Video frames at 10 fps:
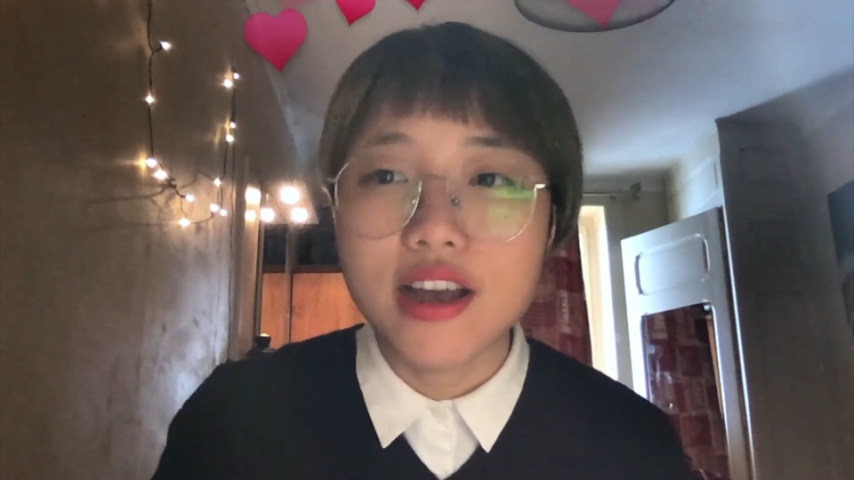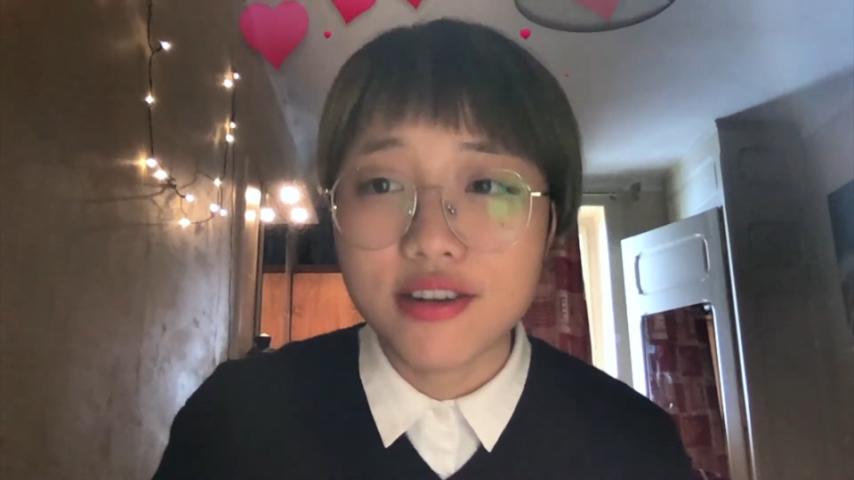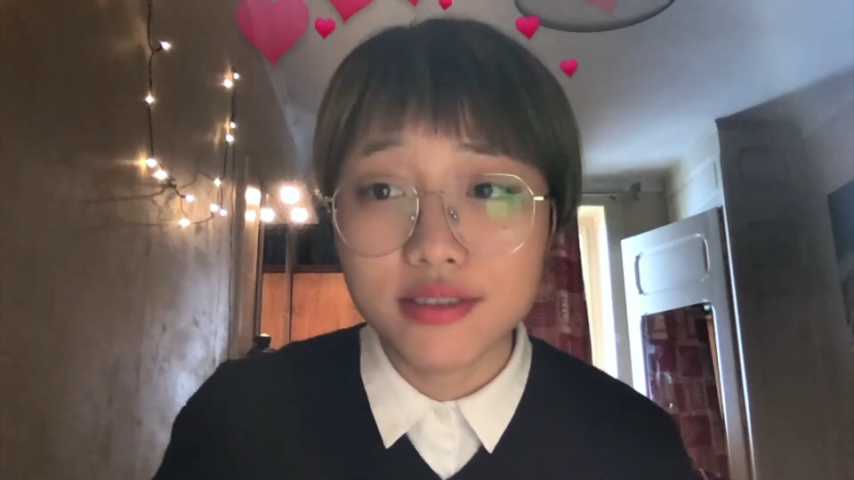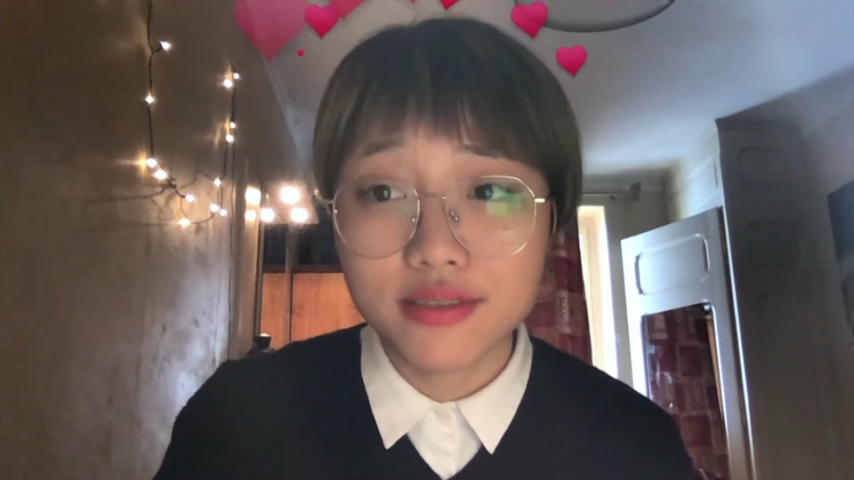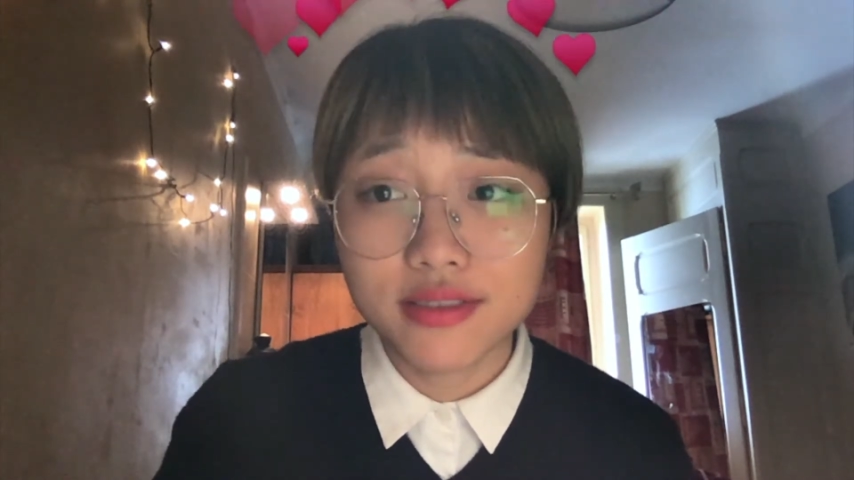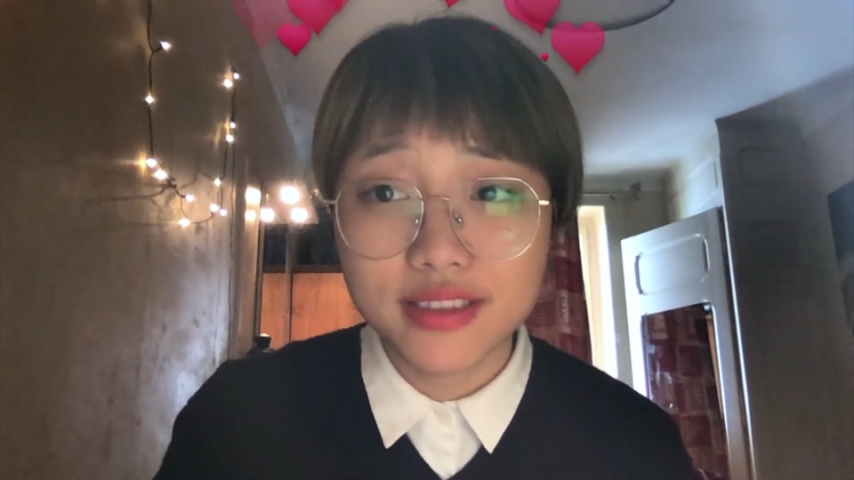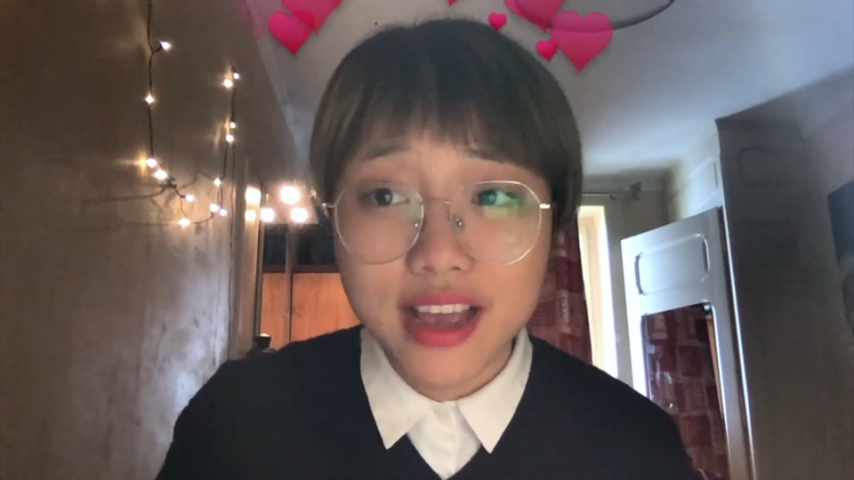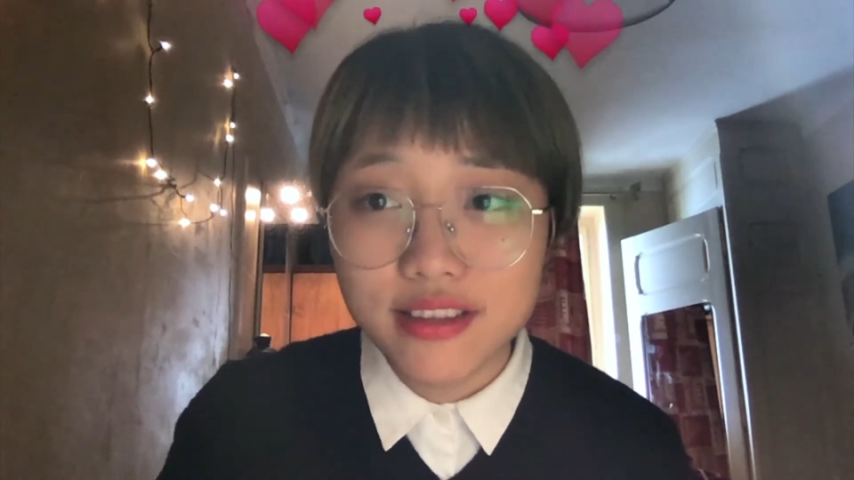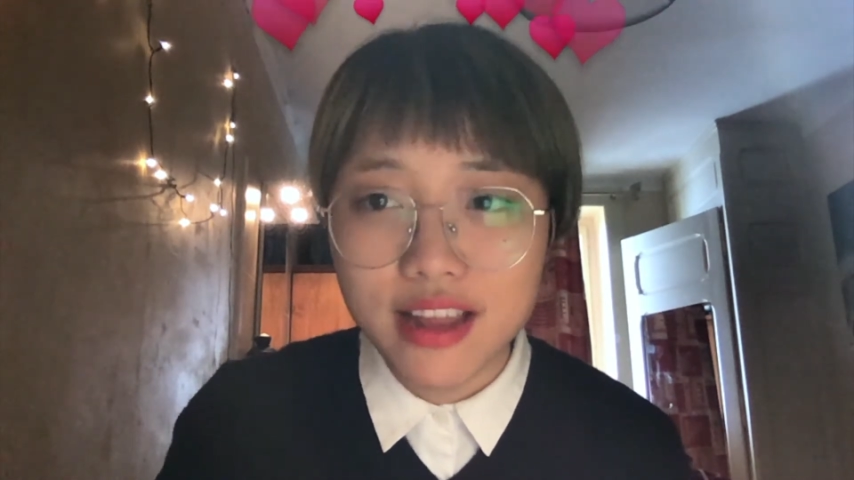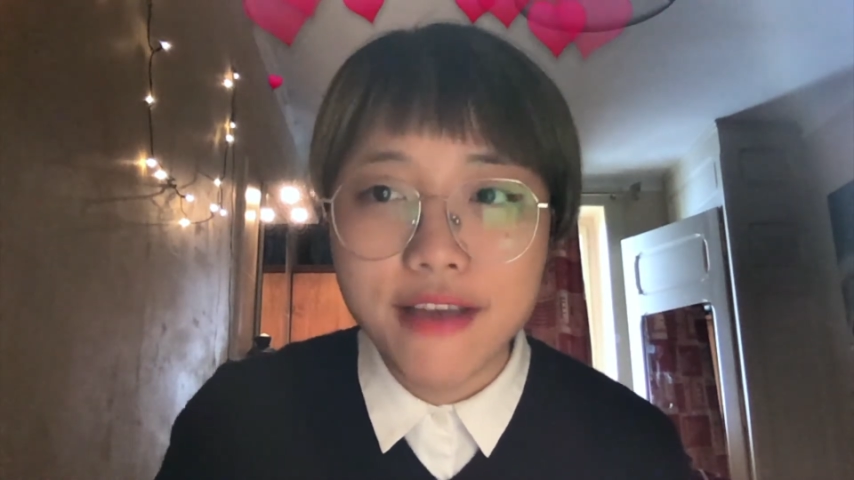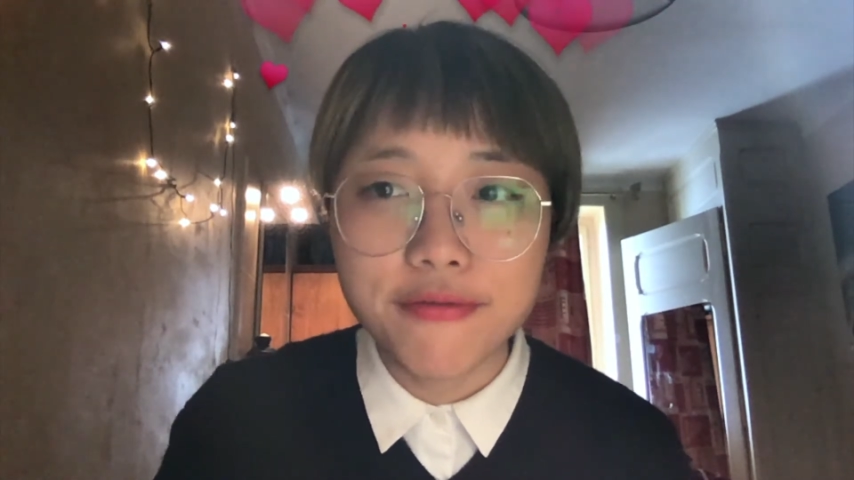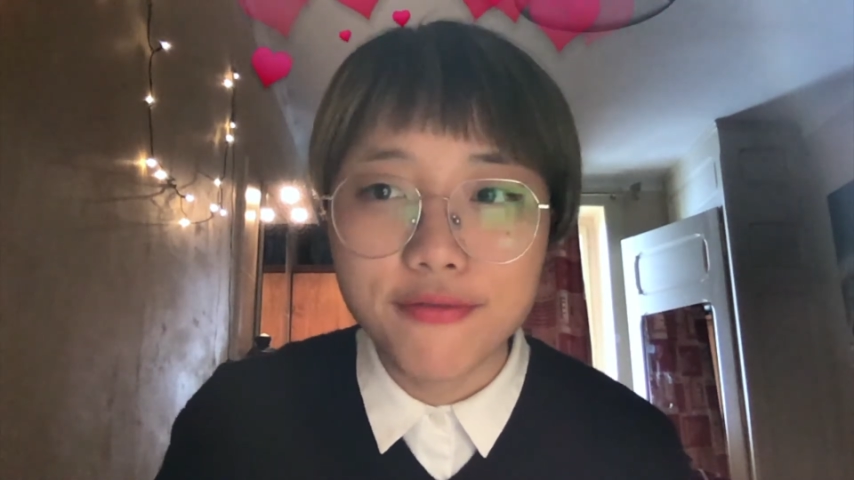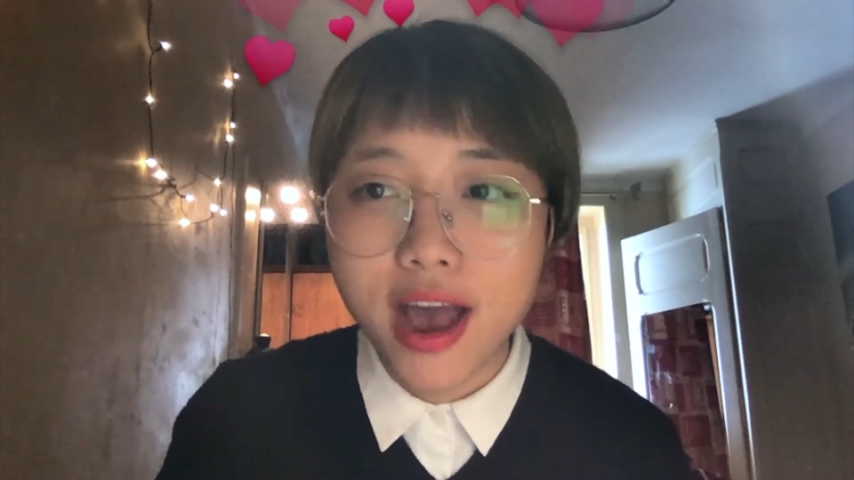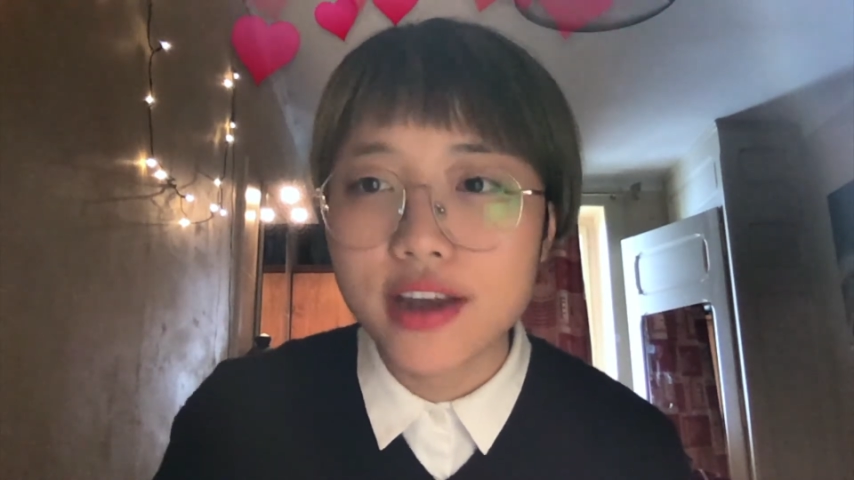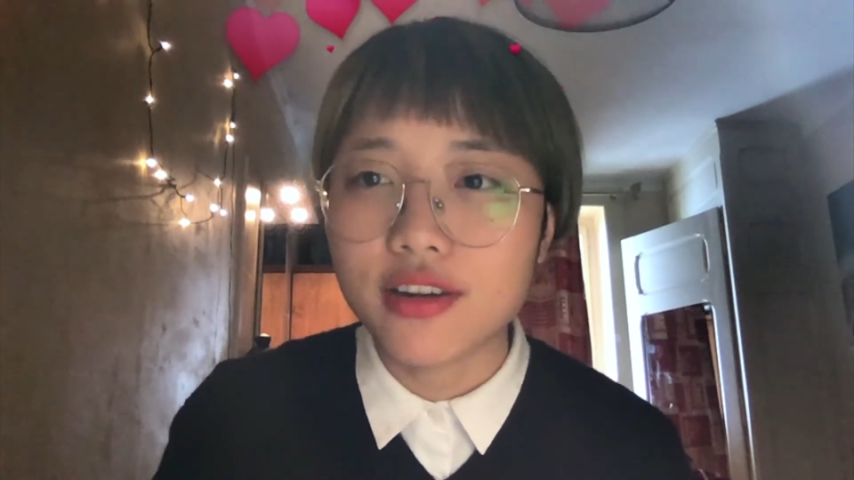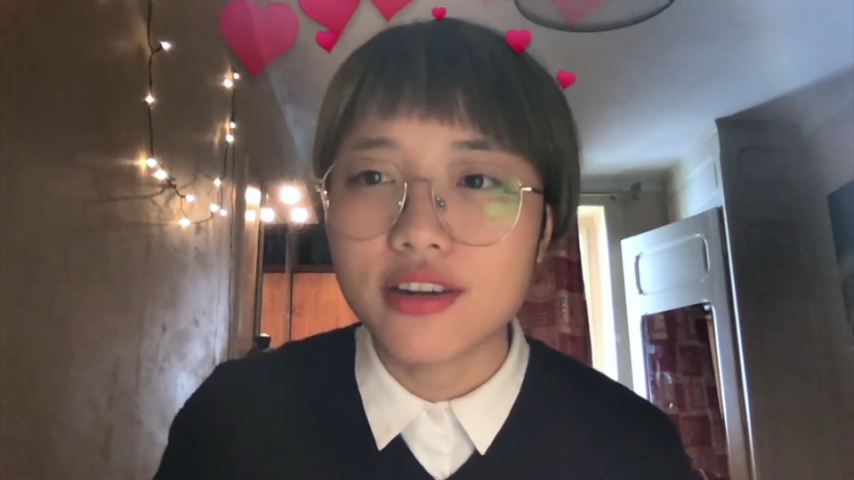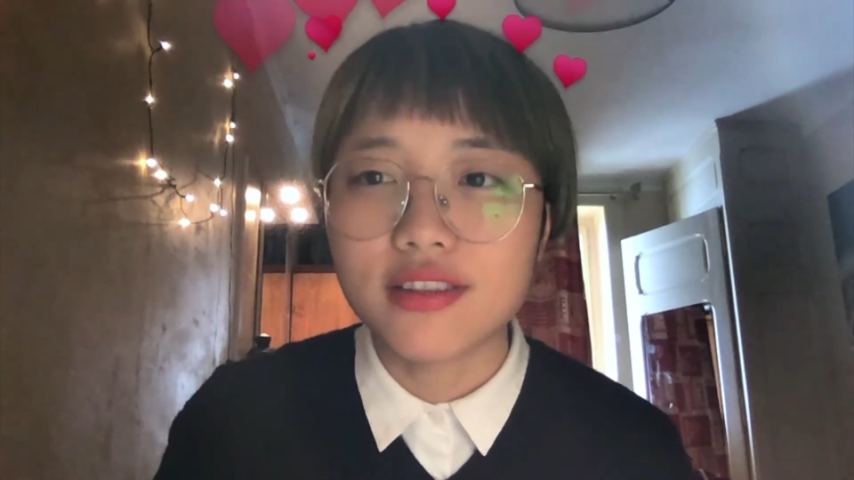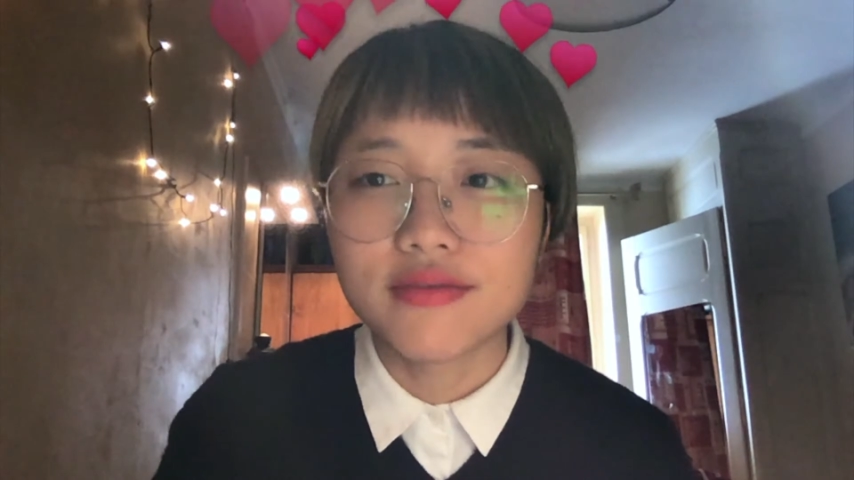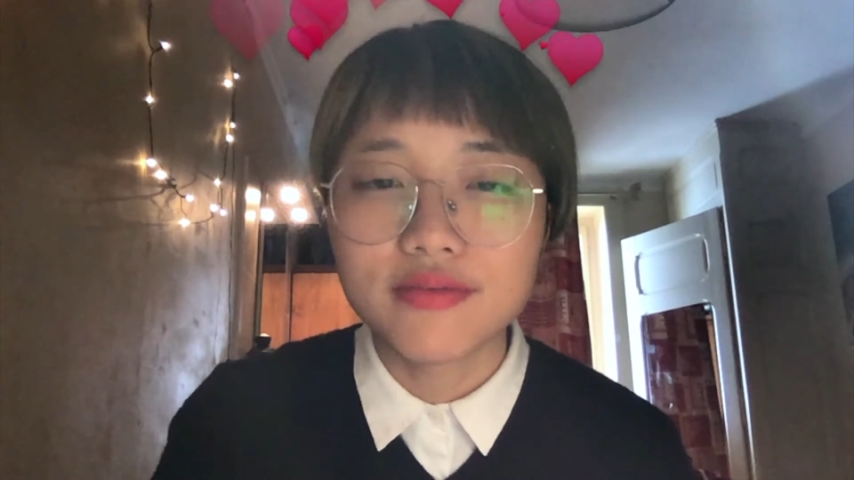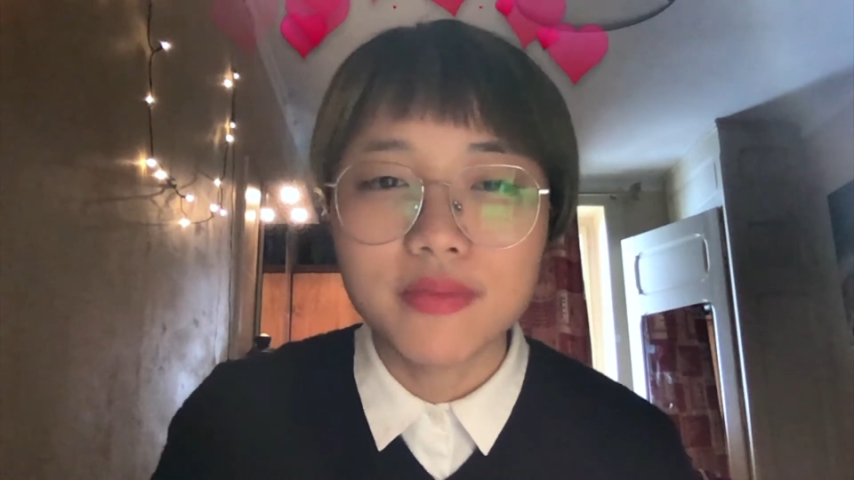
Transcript: a deadline fighter,